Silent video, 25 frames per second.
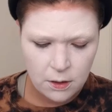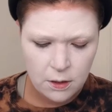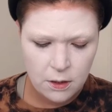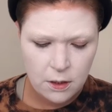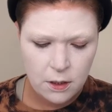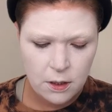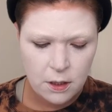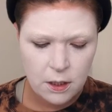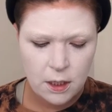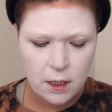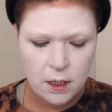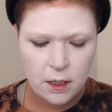I
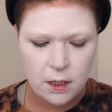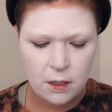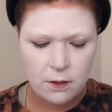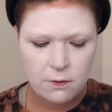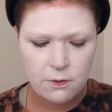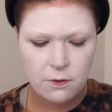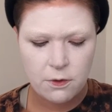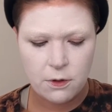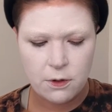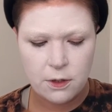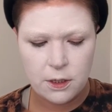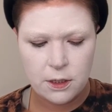done? And if
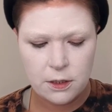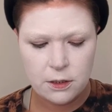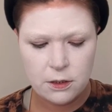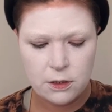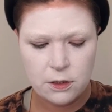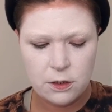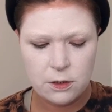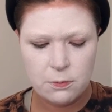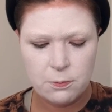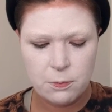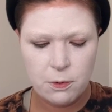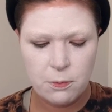there is,
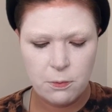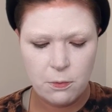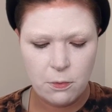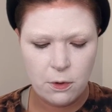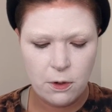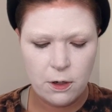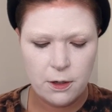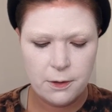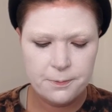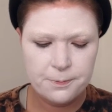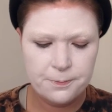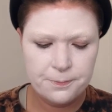just put
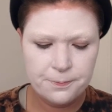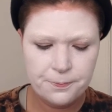more.